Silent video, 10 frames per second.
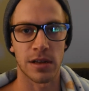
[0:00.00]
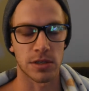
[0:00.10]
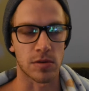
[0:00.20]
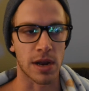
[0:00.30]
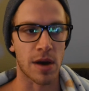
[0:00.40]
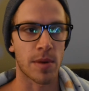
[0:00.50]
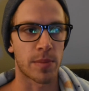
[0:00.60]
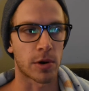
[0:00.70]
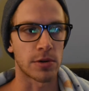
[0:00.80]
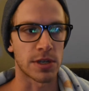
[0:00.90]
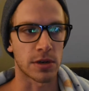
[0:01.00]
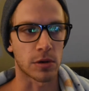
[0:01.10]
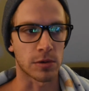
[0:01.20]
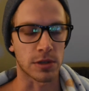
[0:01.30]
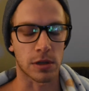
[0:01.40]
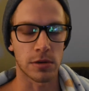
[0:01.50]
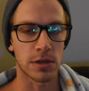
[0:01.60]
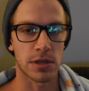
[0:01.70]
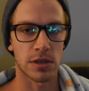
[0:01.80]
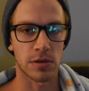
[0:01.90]
So now my protein goal is
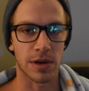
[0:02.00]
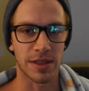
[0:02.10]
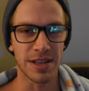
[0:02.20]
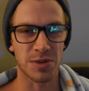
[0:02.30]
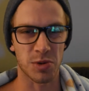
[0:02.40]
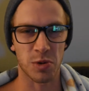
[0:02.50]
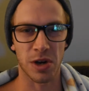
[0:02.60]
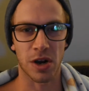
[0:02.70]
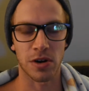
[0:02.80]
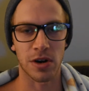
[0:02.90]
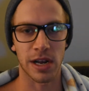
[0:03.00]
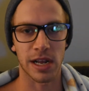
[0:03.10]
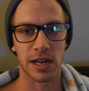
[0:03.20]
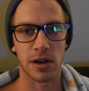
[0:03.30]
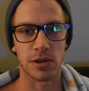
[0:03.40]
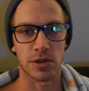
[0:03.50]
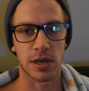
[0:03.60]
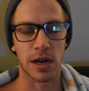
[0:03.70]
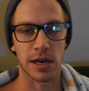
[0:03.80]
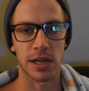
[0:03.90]
closer to, I think it's between 180 and
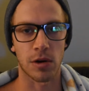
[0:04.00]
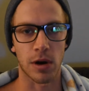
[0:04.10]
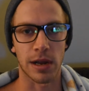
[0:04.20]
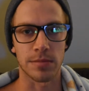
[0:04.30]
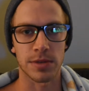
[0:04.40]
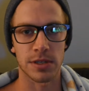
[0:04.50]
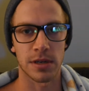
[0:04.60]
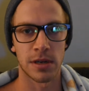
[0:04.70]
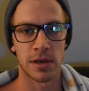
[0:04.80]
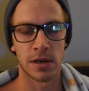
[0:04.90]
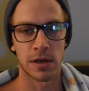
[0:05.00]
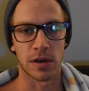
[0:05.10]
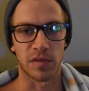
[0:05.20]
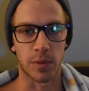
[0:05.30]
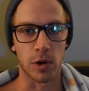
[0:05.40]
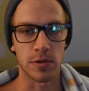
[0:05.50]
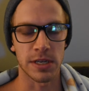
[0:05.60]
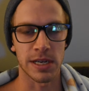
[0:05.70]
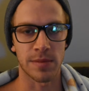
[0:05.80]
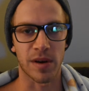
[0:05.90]
190 grams of
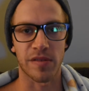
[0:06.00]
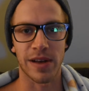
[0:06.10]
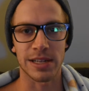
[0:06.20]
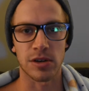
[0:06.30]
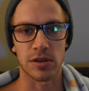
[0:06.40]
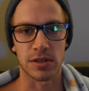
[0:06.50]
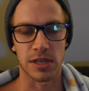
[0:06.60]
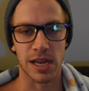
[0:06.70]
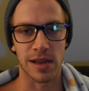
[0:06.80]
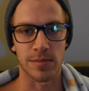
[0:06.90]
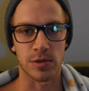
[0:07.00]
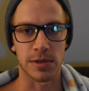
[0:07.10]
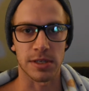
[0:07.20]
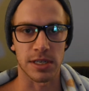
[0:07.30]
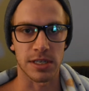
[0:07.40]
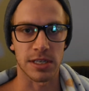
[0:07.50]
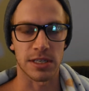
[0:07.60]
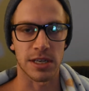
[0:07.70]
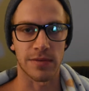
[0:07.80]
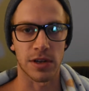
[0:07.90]
protein. My fats are the same, between 60 and
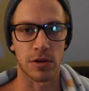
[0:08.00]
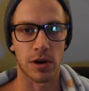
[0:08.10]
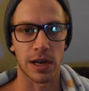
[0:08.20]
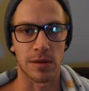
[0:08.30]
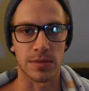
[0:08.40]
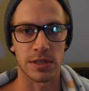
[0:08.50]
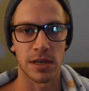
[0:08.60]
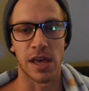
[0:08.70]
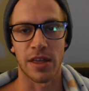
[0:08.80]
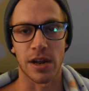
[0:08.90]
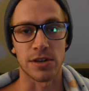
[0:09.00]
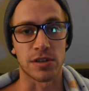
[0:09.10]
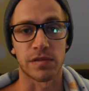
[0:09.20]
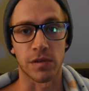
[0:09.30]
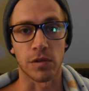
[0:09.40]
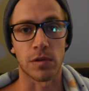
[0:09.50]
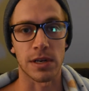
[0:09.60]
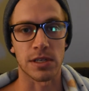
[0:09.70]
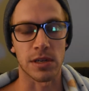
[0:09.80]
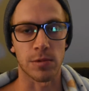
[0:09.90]
70 grams, and then I just fill the
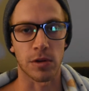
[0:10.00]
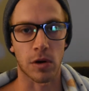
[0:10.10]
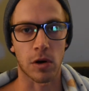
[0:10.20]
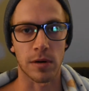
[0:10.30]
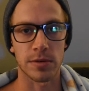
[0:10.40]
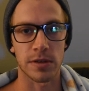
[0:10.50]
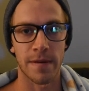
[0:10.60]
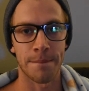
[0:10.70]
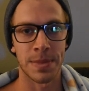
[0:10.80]
rest in with carbs.